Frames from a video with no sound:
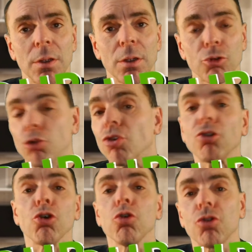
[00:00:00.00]
So she
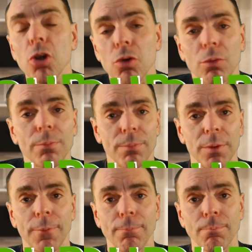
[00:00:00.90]
choose you.
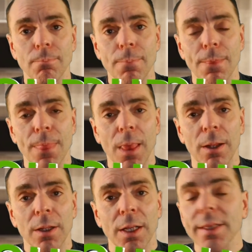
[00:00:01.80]

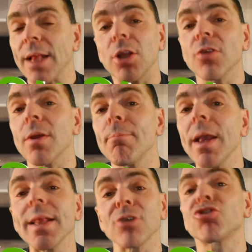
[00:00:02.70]
That doesn't
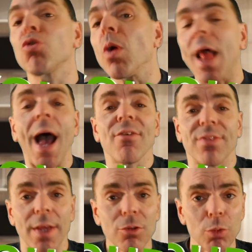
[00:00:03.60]
mean that she want to have
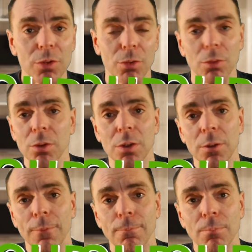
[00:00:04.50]
sex with you.
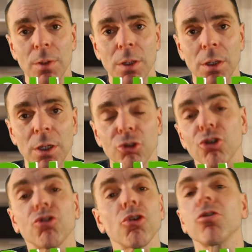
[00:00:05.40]

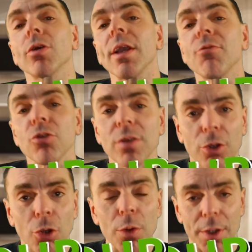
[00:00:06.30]
She's just looking for
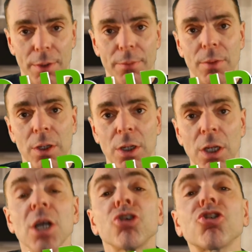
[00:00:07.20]
security.
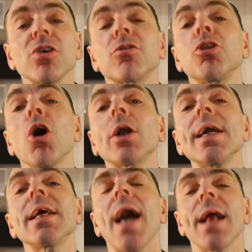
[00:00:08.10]
She's
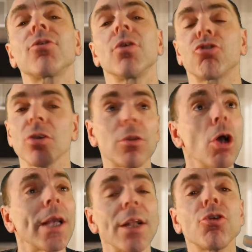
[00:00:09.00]
looking at she's
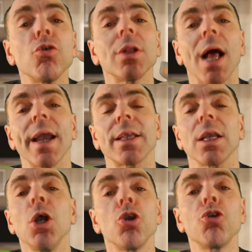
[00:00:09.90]
looking at you like
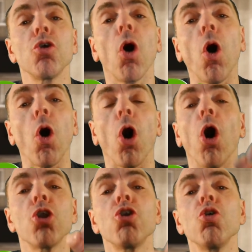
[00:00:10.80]
you are
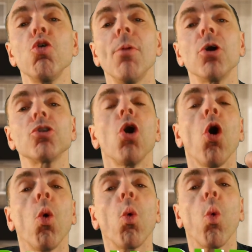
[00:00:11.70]
a human
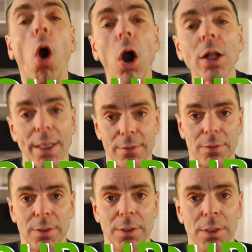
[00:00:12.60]

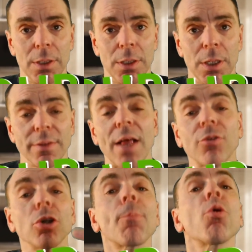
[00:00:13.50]
wallet that's
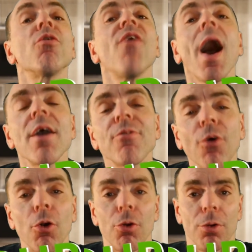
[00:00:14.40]
going to provide
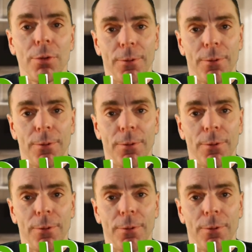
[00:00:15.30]
for her.